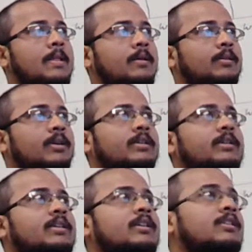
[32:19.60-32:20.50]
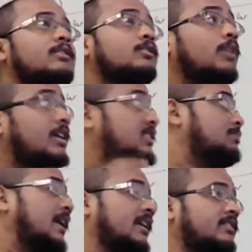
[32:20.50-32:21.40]
Okay. So what is
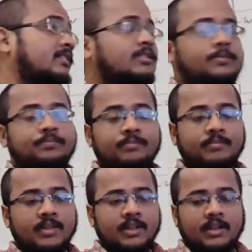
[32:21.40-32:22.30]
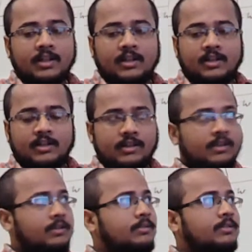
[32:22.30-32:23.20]
bias?
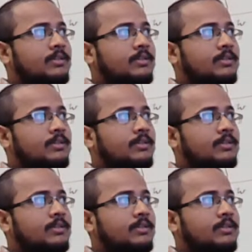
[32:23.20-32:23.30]
Uh,